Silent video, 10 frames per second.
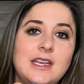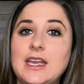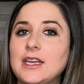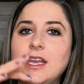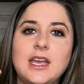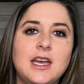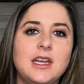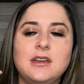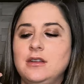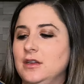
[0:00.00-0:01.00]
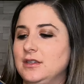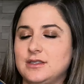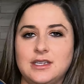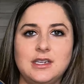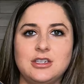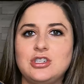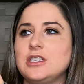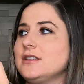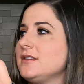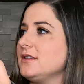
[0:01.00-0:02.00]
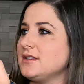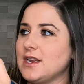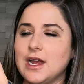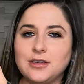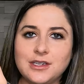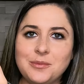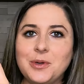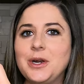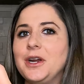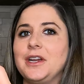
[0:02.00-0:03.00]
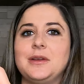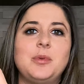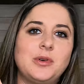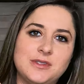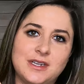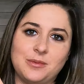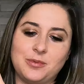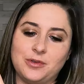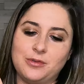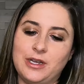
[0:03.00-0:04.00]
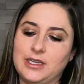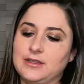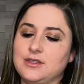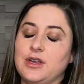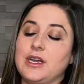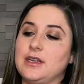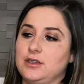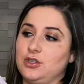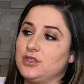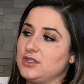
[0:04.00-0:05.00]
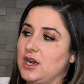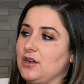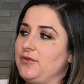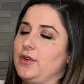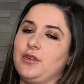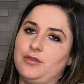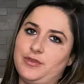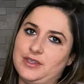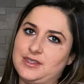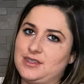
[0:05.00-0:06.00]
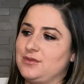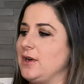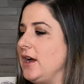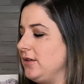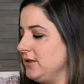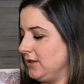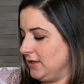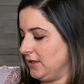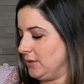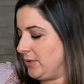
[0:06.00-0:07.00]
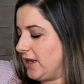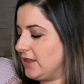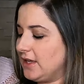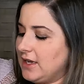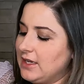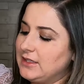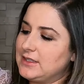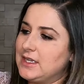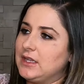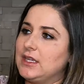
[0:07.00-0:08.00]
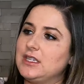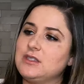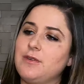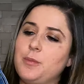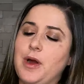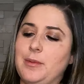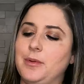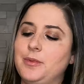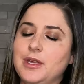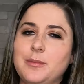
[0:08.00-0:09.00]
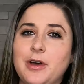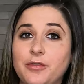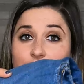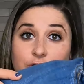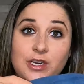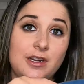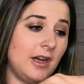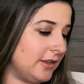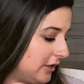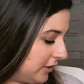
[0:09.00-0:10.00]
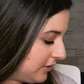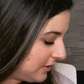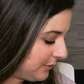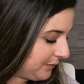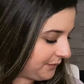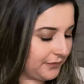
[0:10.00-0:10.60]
KanCan skinny jeans style number and it pulls it up real quick. And so I got a good stock photo of this as well. But I think I can sell these for probably about $40.